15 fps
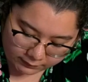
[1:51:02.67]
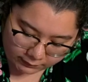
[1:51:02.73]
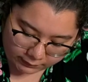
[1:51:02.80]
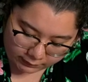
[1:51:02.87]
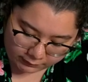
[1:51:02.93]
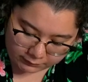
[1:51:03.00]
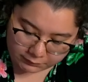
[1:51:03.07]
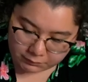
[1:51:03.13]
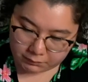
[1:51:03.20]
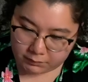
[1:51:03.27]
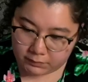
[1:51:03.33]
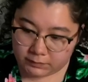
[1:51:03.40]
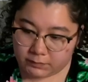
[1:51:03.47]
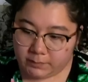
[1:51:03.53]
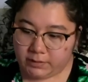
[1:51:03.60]
lot of
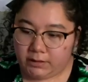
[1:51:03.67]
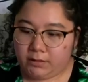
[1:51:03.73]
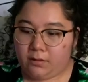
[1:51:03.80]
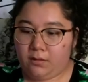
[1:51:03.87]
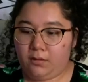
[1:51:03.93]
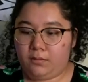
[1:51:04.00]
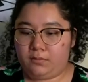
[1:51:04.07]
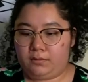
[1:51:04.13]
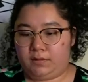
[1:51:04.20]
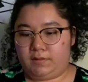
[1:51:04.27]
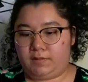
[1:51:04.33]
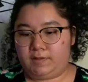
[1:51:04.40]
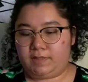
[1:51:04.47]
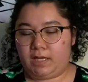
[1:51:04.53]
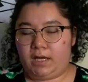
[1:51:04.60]
tutorials would be like, oh, this
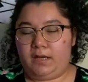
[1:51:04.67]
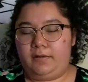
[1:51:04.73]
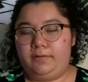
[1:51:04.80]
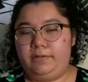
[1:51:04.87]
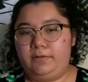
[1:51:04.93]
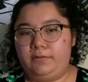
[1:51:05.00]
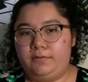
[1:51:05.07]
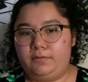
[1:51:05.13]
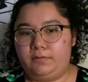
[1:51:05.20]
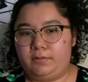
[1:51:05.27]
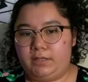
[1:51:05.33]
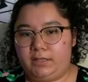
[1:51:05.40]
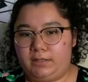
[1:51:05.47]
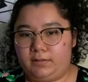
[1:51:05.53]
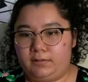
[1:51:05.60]
is how you,
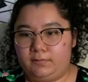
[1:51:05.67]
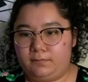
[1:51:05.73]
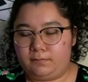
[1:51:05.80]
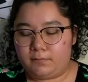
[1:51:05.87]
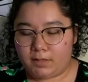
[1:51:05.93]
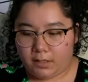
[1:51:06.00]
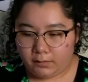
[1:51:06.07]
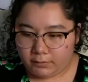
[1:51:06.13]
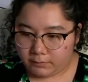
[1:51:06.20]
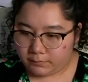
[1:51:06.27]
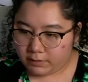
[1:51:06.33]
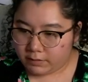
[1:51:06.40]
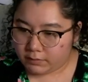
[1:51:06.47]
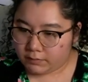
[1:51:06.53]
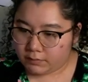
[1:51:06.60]
like, color
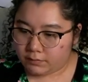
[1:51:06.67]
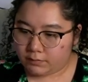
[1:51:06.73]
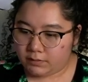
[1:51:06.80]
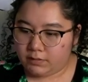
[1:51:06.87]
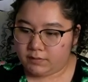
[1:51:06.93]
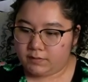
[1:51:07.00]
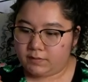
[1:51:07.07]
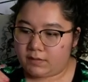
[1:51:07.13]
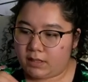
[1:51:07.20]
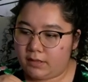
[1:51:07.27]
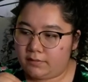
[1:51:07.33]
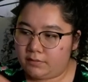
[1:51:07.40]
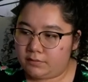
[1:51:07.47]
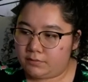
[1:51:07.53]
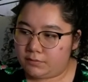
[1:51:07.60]
mix, or this is how
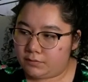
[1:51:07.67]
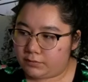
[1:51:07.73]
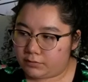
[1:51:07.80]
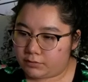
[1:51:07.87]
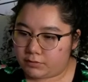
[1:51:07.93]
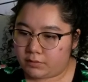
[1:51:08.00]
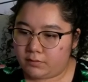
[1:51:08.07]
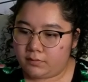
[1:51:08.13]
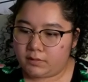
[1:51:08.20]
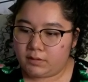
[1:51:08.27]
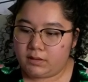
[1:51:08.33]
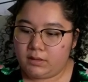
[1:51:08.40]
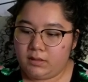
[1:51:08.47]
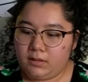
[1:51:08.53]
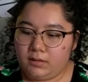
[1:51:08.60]
you do the stroke.
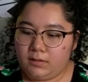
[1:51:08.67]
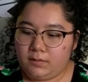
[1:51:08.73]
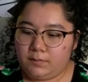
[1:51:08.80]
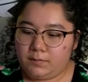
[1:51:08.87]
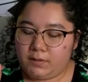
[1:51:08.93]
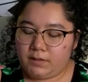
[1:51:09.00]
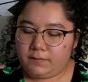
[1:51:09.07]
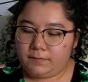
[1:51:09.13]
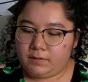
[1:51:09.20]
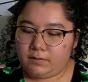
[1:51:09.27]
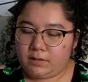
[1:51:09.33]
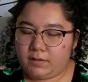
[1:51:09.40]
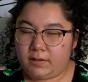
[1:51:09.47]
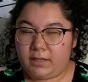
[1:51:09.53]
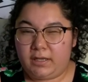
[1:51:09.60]
But I
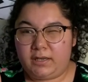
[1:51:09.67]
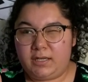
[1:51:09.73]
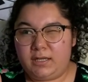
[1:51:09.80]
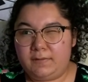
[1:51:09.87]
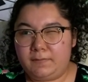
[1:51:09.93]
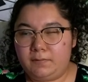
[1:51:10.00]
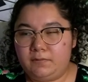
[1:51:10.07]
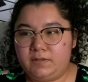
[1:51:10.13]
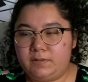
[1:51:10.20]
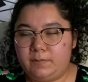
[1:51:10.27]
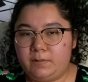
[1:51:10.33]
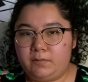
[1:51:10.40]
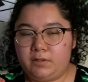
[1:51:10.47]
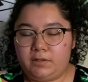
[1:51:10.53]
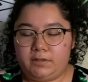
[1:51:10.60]
think if it was a
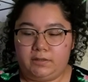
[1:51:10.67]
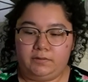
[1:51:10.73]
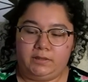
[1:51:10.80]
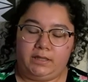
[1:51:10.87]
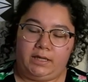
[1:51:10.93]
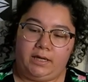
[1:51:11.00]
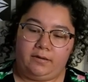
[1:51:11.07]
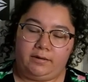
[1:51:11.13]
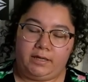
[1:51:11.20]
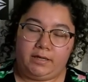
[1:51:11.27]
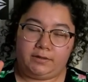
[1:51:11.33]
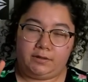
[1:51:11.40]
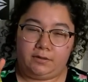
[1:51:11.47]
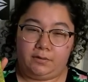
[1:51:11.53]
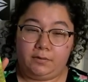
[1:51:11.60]
bit more clear on, like, how to
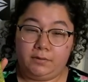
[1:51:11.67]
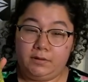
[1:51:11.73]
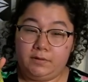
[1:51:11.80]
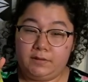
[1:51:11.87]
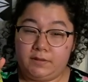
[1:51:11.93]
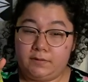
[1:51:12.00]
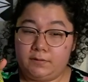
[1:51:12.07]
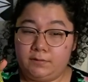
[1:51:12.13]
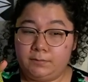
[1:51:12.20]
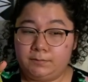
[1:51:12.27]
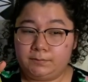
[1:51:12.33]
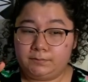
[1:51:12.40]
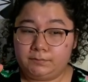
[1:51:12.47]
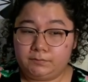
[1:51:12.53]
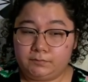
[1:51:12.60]
actually hold the utensil,
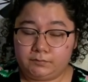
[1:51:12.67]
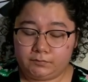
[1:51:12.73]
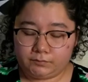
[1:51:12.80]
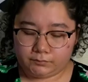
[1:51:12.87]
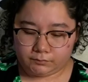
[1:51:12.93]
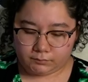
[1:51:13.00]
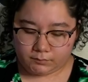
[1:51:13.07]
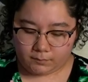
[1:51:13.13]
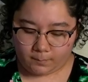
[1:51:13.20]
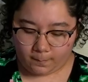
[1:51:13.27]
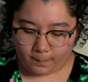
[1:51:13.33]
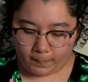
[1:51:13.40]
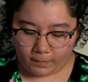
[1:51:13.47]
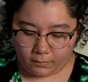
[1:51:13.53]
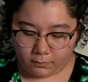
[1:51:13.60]

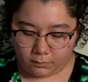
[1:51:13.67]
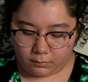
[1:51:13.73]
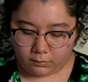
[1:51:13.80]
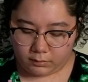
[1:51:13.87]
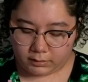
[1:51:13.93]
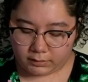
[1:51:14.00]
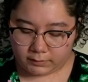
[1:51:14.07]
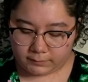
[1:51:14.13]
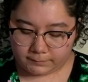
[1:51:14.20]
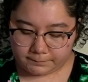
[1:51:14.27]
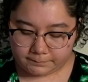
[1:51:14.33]
or